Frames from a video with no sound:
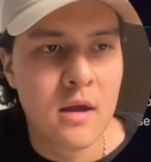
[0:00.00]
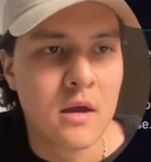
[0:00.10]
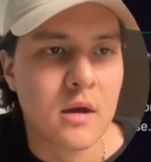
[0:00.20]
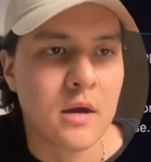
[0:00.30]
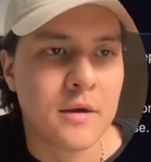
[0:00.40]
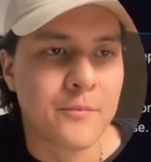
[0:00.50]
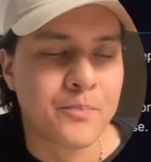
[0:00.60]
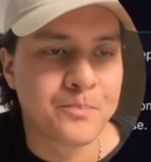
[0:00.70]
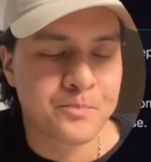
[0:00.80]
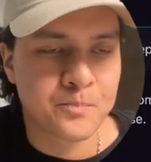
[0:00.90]

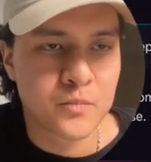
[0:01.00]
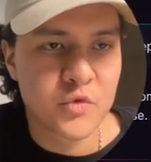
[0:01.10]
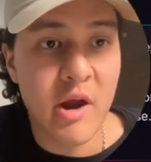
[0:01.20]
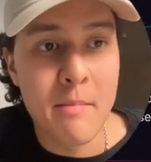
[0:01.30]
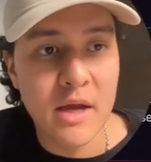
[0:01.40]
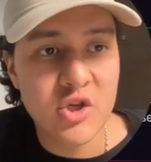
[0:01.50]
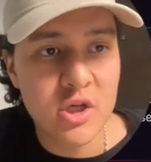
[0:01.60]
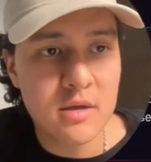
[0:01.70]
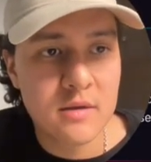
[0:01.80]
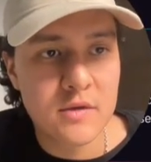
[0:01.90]
try and match
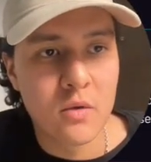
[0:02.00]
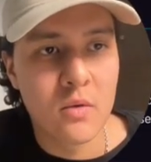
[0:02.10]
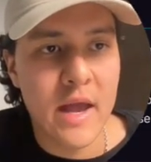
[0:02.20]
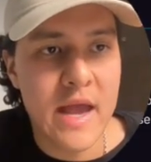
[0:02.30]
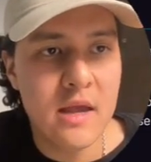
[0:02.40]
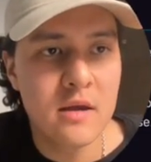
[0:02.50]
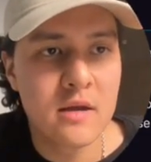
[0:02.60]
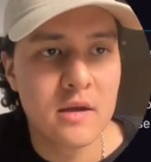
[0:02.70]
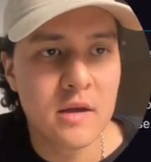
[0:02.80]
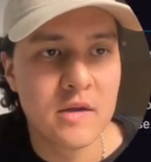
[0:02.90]
it. So A
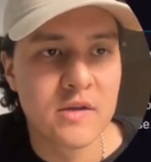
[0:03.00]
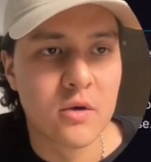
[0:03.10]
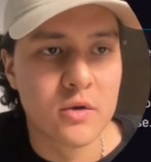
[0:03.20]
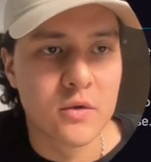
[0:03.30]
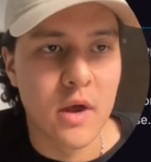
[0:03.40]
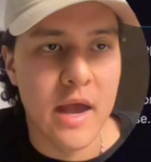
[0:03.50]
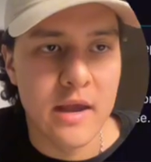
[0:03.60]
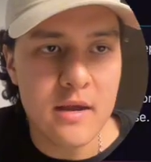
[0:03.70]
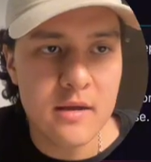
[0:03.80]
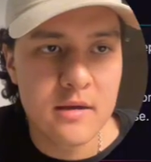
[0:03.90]
is equal to
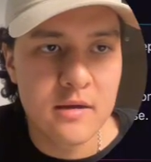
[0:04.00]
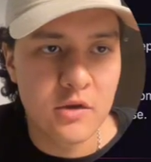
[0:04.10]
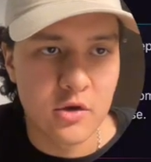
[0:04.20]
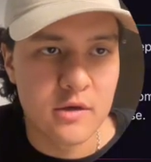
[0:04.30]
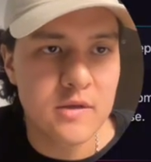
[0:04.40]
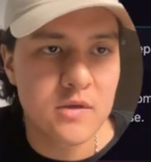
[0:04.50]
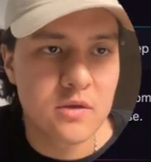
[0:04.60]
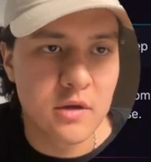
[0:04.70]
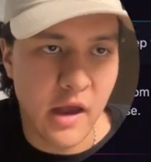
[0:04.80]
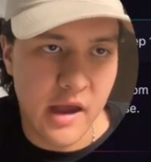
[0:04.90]
A. Yes,
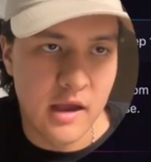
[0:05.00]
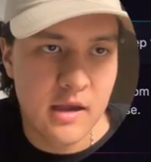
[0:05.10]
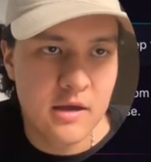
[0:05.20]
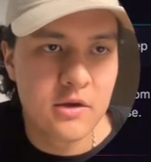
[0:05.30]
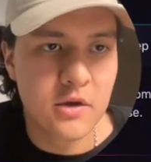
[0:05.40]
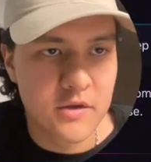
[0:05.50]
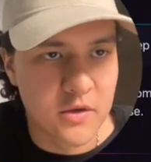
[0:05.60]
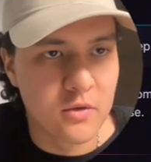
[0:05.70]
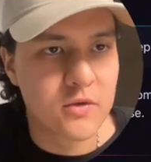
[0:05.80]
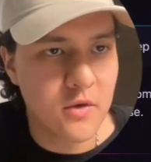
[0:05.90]
A is
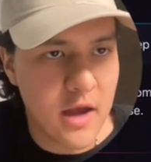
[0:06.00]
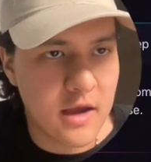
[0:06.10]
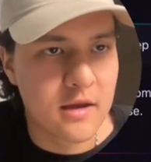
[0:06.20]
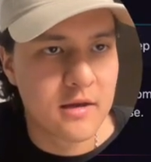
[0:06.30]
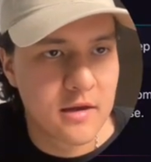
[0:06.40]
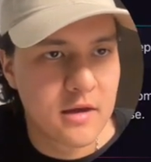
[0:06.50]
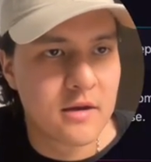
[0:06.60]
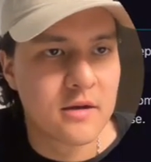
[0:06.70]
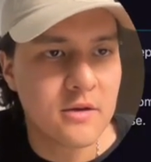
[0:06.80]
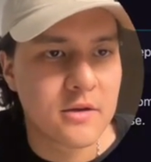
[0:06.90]
equal to A.
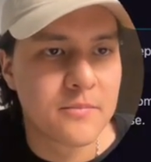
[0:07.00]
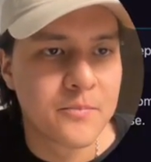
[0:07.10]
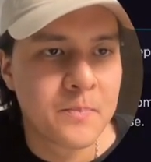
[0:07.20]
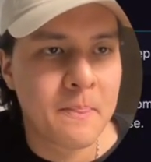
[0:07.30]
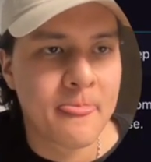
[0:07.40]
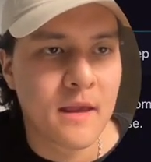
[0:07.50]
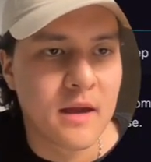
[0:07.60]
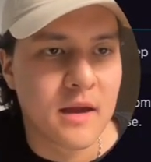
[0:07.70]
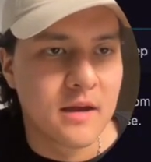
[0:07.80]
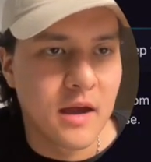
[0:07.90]
Good.
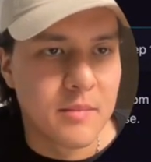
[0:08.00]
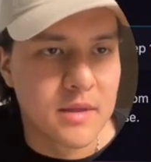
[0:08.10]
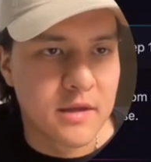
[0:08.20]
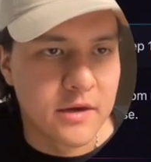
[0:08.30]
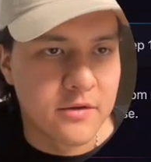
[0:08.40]
I mean here,